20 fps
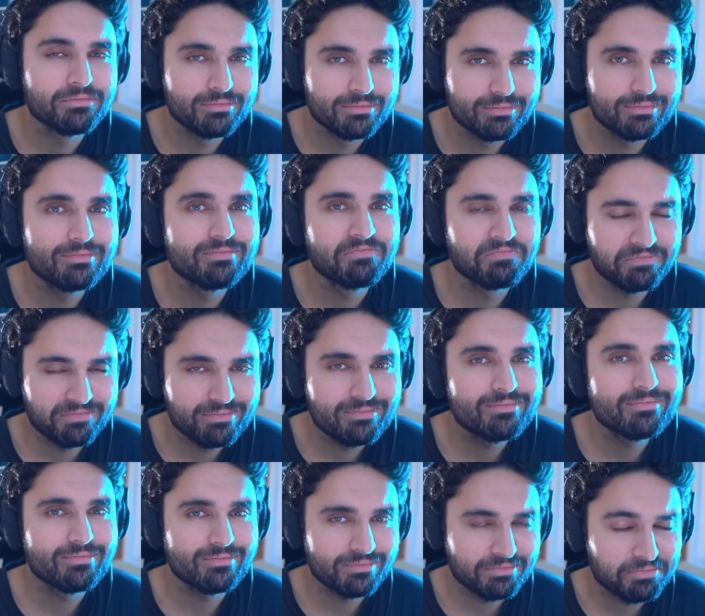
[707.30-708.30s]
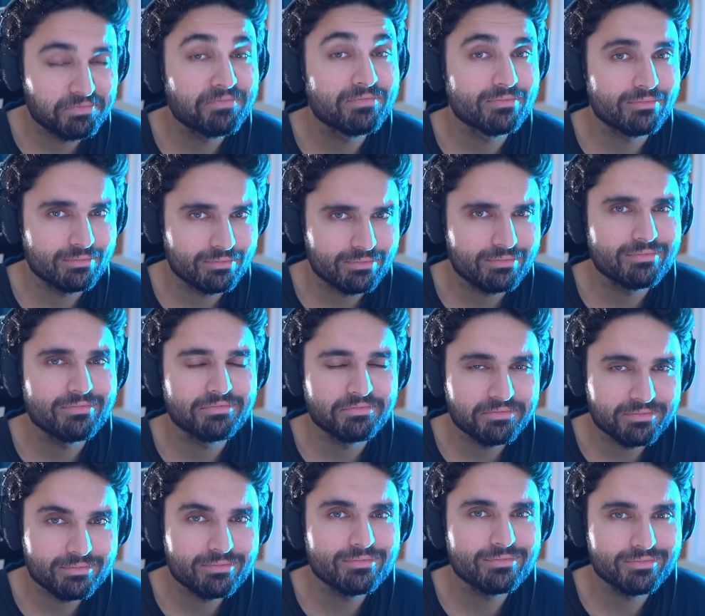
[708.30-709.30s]
I'm personally not happy that my tax
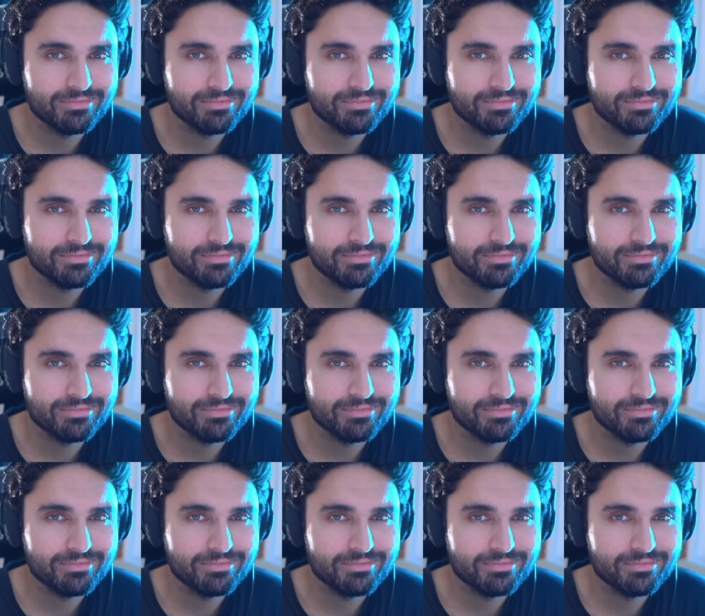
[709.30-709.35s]
dollars